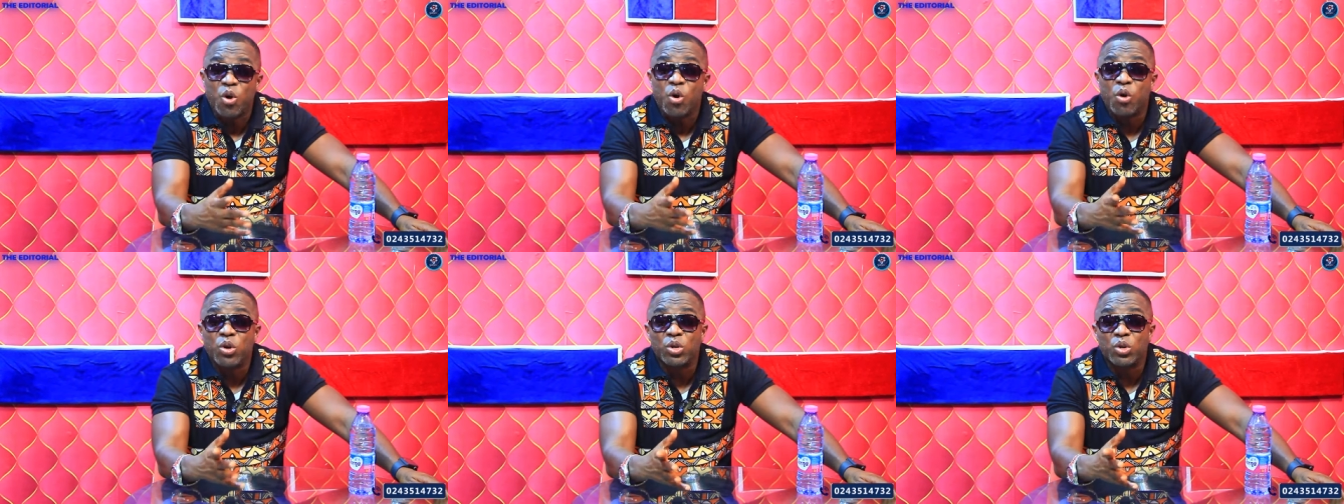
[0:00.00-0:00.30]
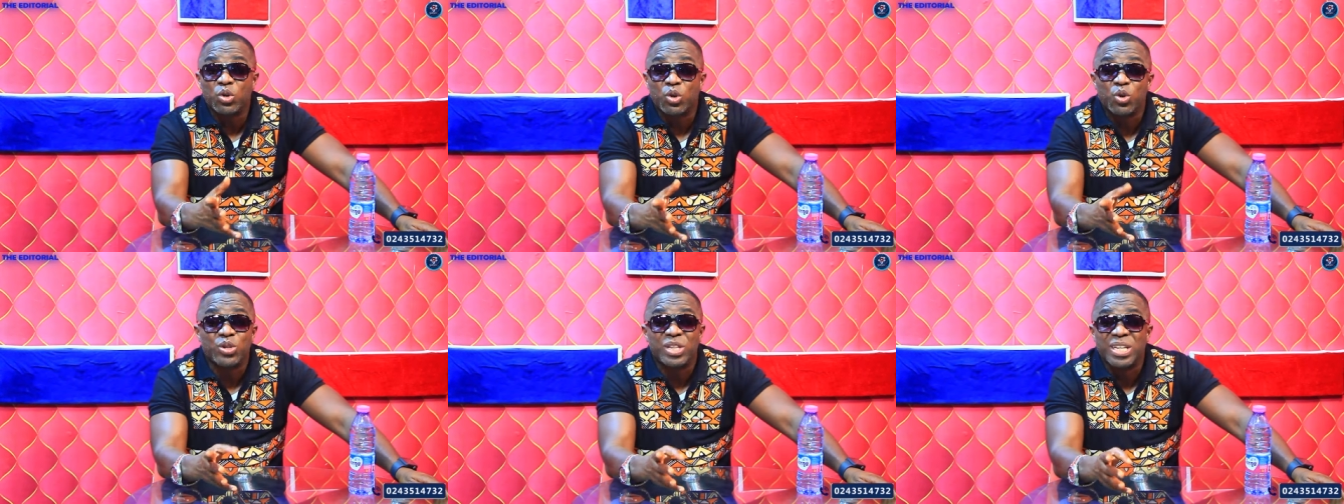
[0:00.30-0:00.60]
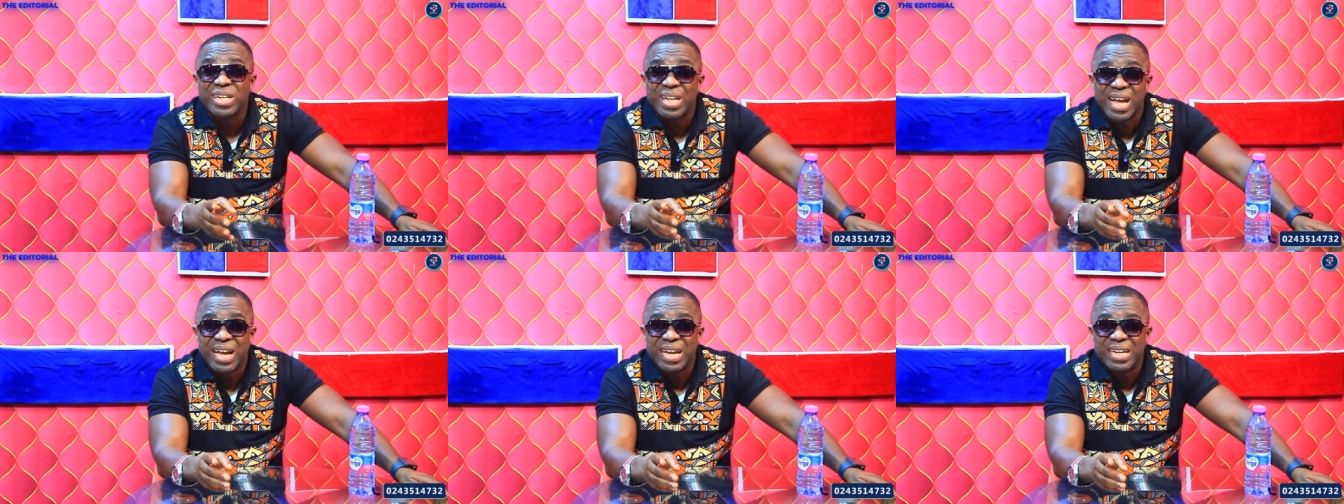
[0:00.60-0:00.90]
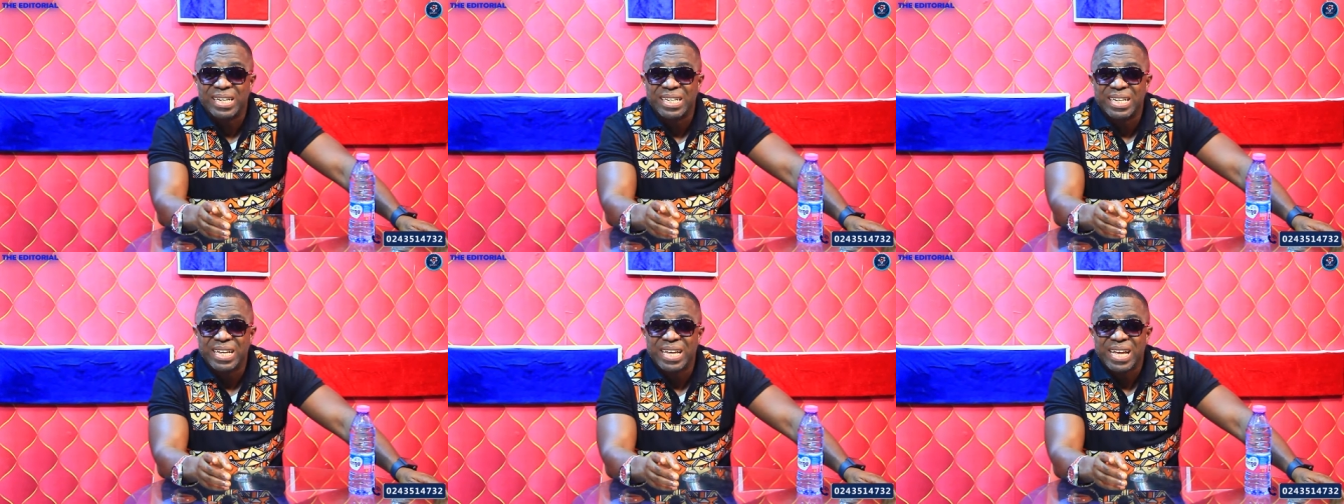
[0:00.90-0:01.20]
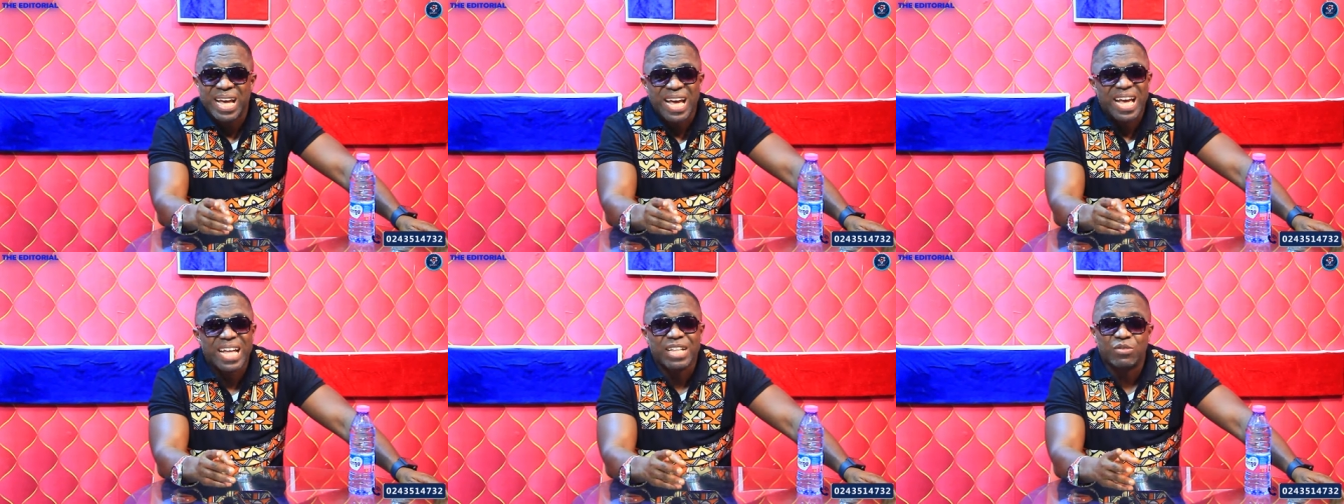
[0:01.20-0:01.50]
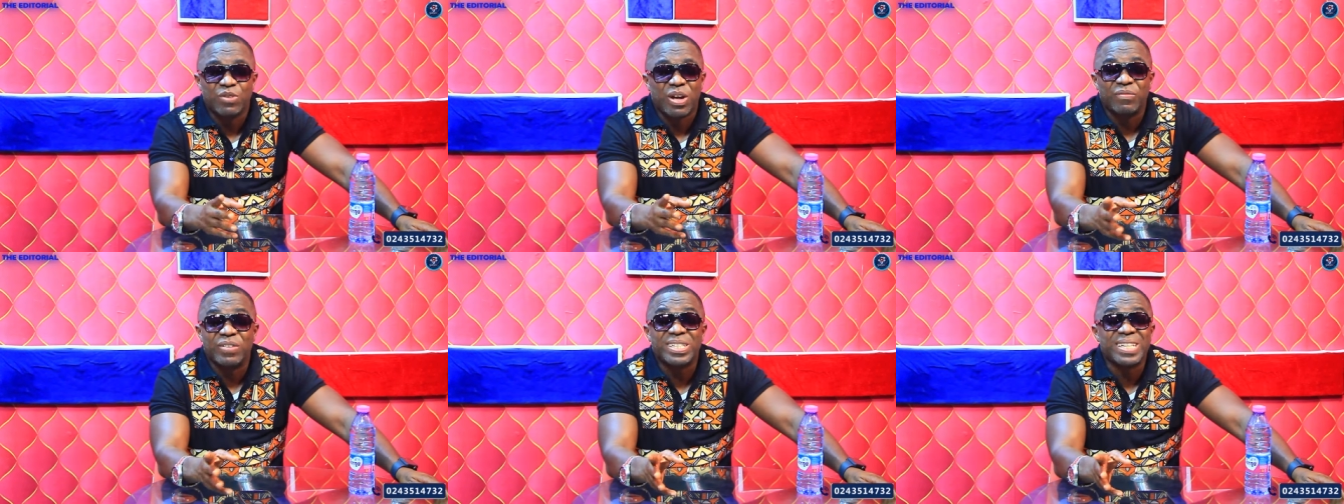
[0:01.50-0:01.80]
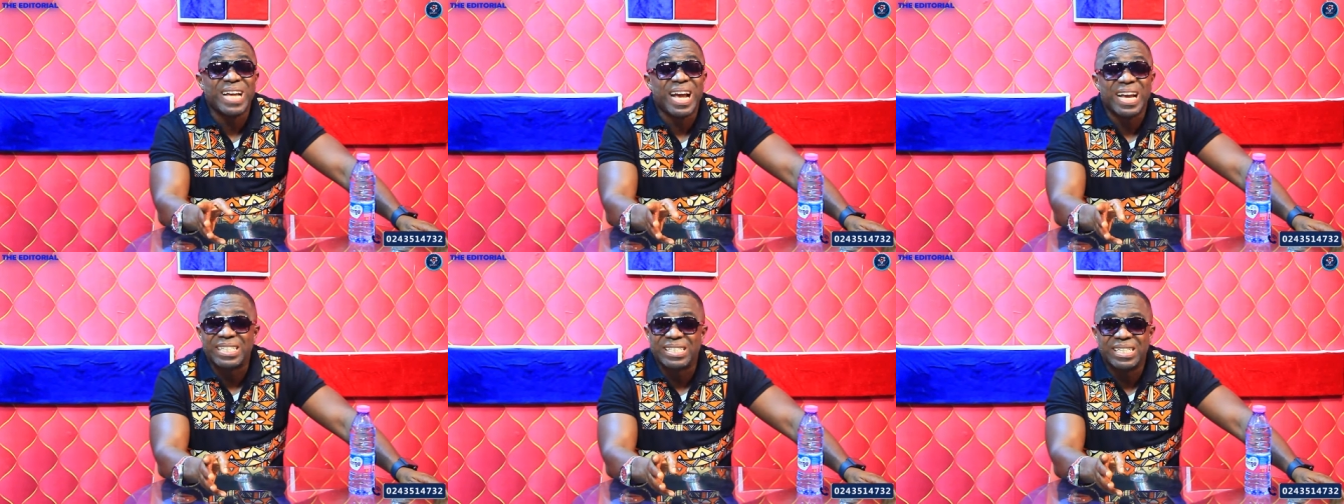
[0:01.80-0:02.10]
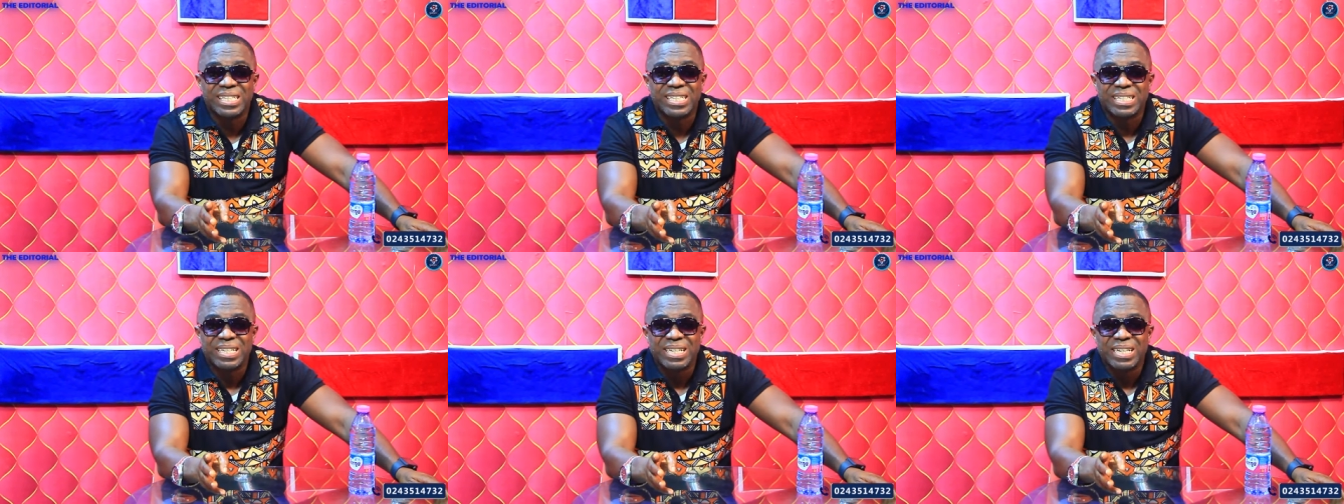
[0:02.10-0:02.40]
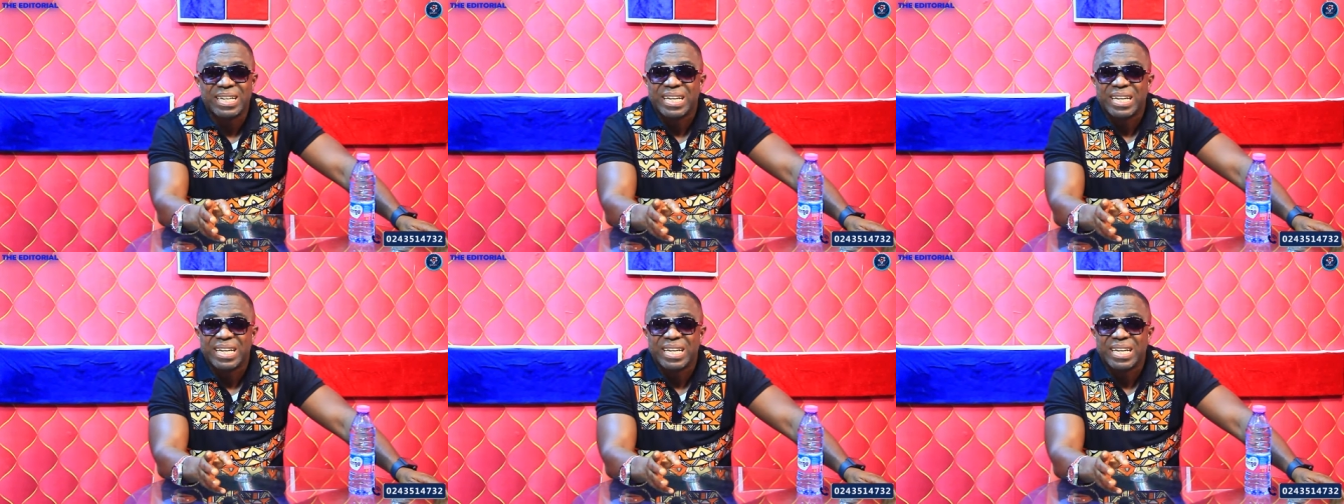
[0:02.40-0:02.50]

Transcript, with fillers: own clothing line and to advertise it.